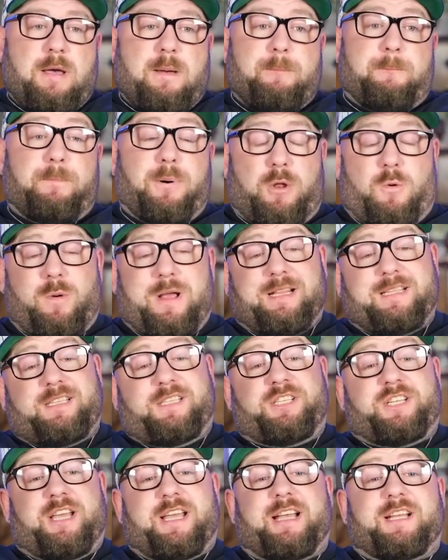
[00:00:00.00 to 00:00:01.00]
But I went
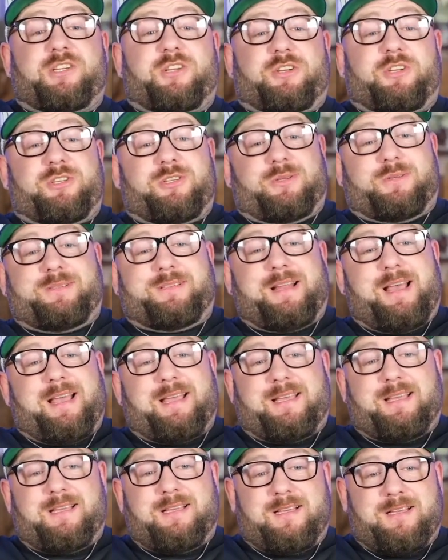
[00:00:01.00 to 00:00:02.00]
to church on a
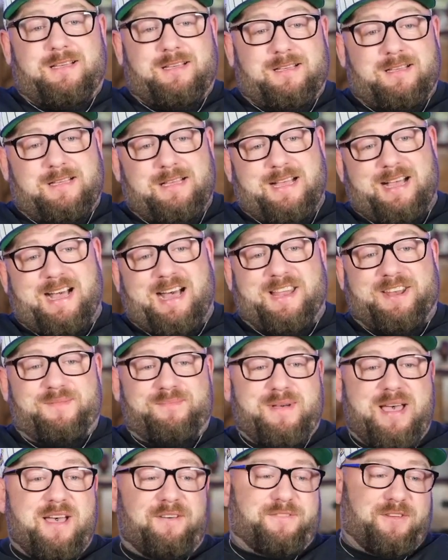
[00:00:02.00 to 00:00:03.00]
Sunday and I
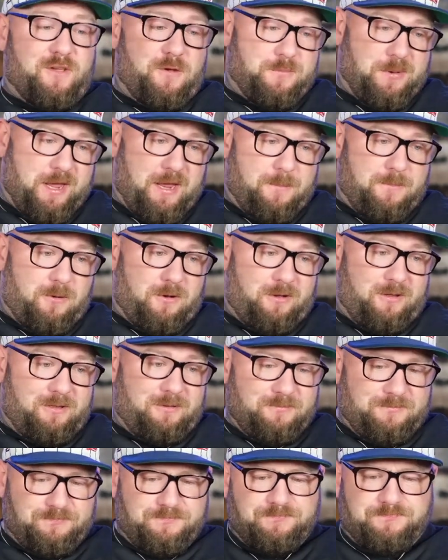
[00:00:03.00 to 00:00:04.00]
met a few
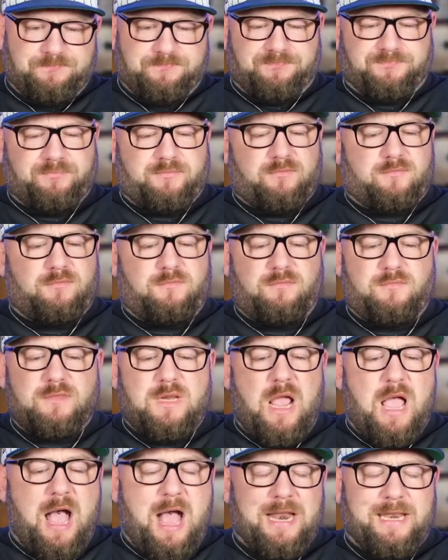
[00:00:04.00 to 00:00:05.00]
people
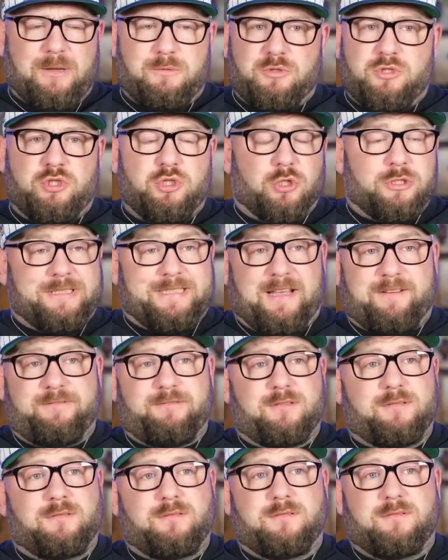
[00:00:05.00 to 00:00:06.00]
and it was just
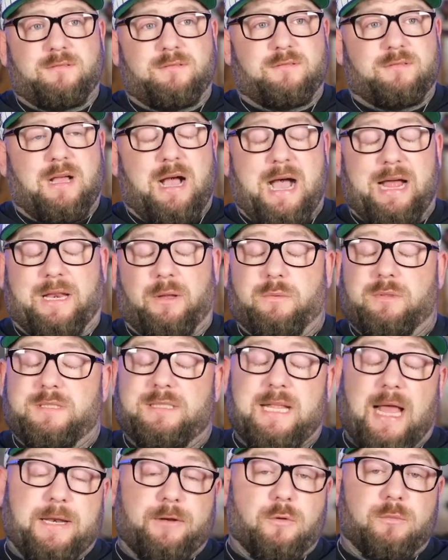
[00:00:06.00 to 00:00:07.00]
different and it was
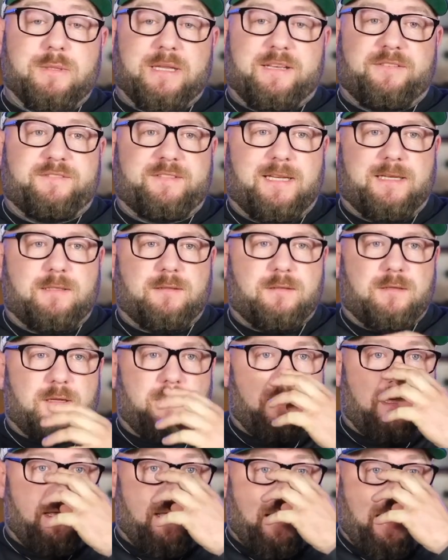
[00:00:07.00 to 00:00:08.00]
dead uplifting.
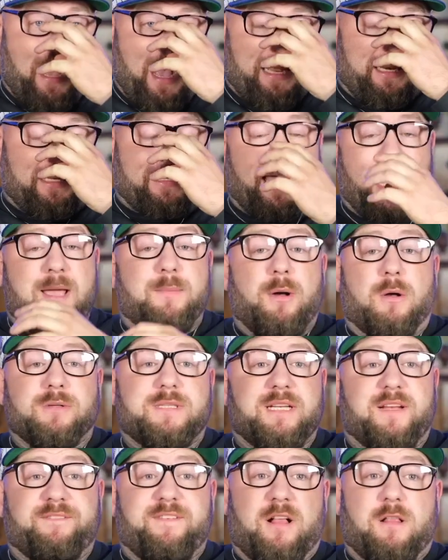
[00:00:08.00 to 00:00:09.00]
And I came out
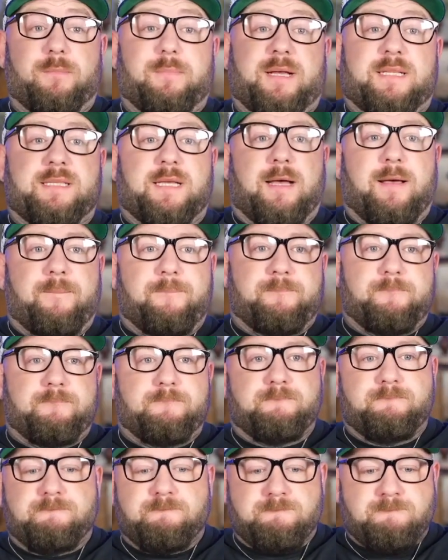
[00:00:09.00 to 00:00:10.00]
and I felt better.
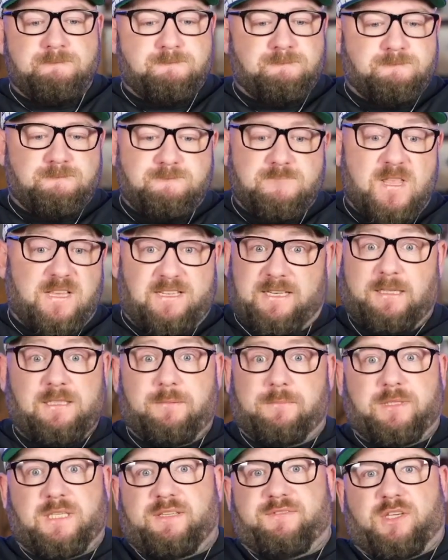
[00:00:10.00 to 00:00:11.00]
I still
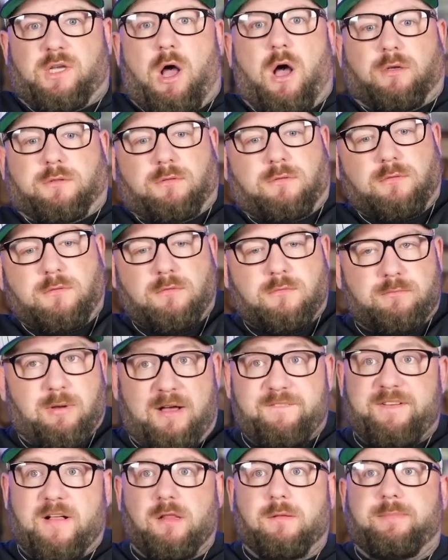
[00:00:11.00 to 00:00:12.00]
didn't believe in God, but
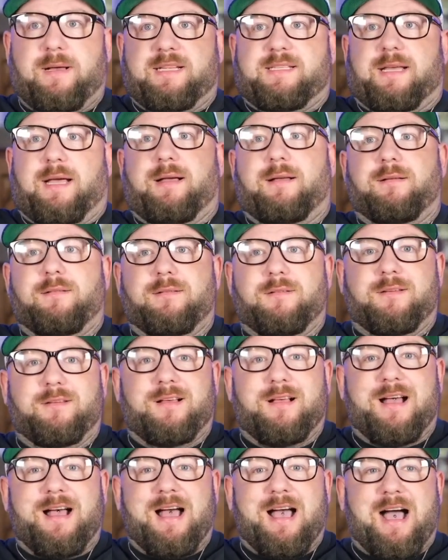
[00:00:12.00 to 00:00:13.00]
I felt better.
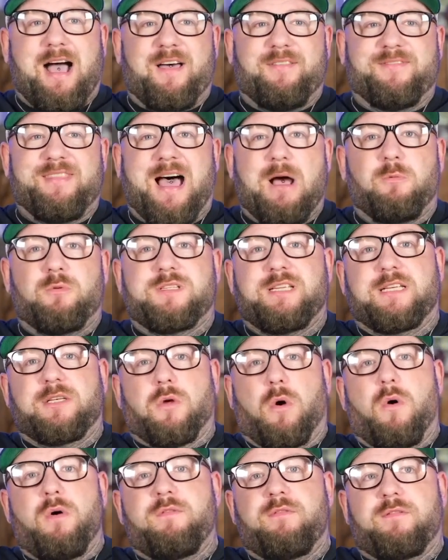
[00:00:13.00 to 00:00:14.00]
And that was
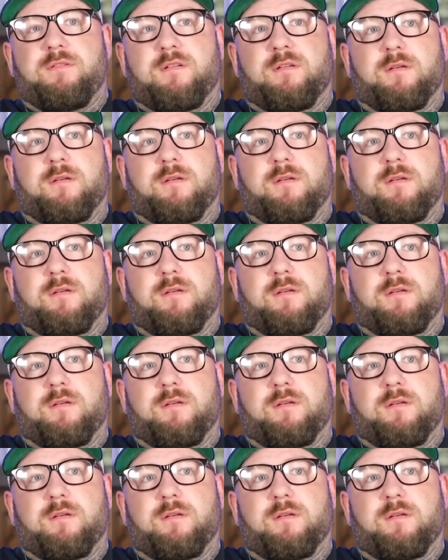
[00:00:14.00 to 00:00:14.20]
enough.